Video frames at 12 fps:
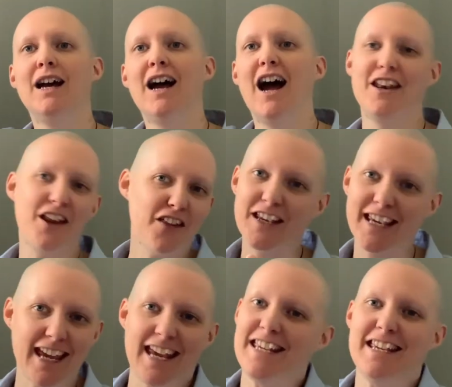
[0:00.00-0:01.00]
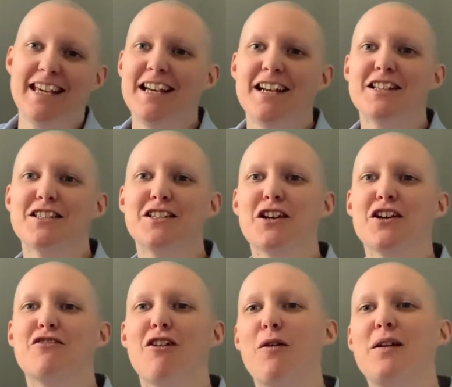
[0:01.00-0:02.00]
Another key to
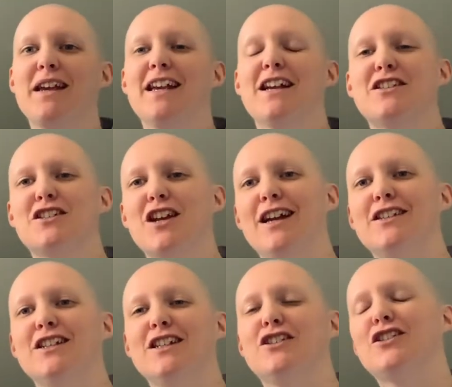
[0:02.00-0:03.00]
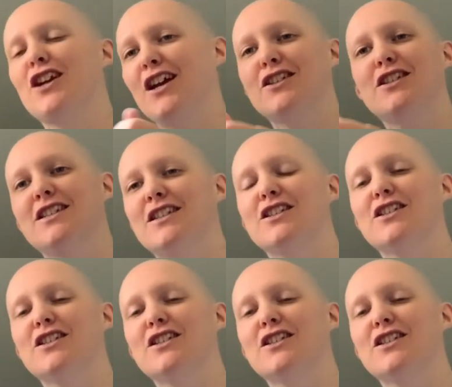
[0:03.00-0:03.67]
growing churches, churches that